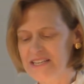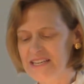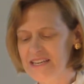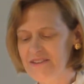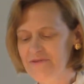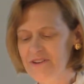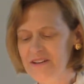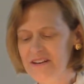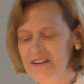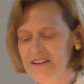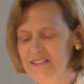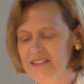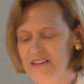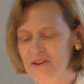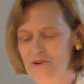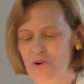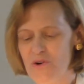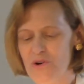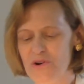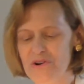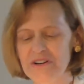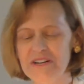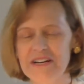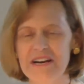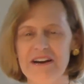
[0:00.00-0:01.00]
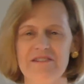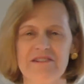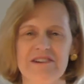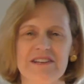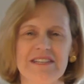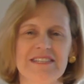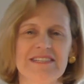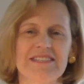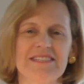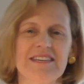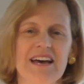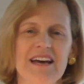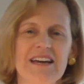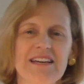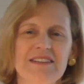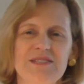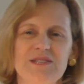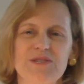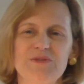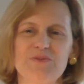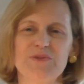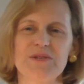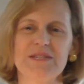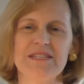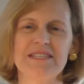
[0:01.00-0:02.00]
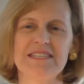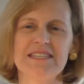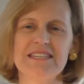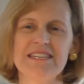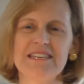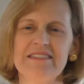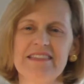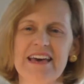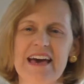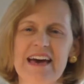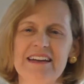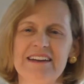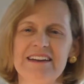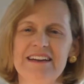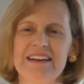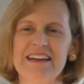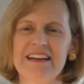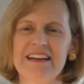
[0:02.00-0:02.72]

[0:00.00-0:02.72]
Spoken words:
Even in the ordinary sights we see that